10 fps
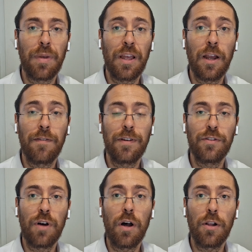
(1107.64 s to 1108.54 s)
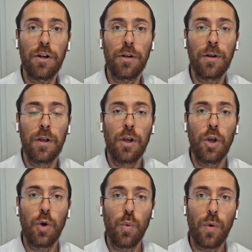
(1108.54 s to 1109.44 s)
bid of $1
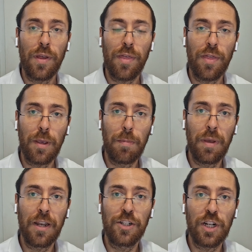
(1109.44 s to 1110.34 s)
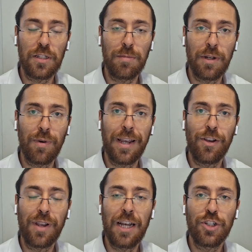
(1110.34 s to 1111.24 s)
with the bid adjustment, right? You
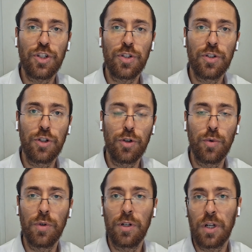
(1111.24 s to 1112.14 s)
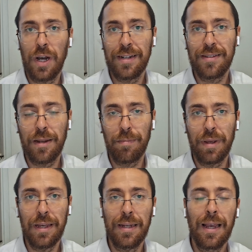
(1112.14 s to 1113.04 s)
can't just do 90-cent
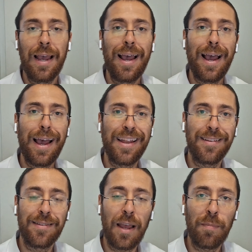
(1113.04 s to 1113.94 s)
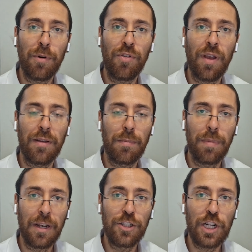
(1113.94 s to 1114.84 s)
bid and 10%
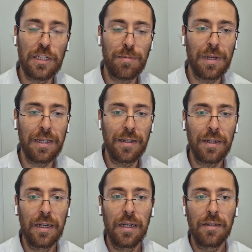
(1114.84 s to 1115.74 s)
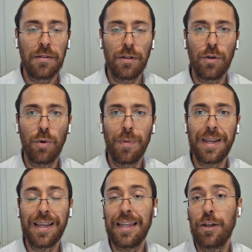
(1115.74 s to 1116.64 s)
bid adjustment to
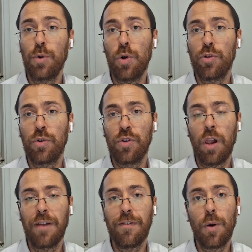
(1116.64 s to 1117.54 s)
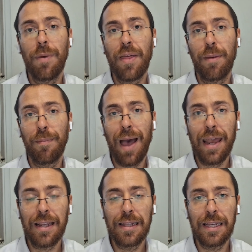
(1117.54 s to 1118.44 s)
make it equal to $1, even though
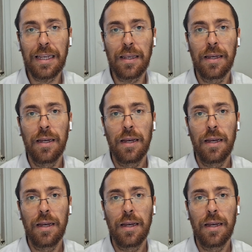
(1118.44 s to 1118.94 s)
mathematically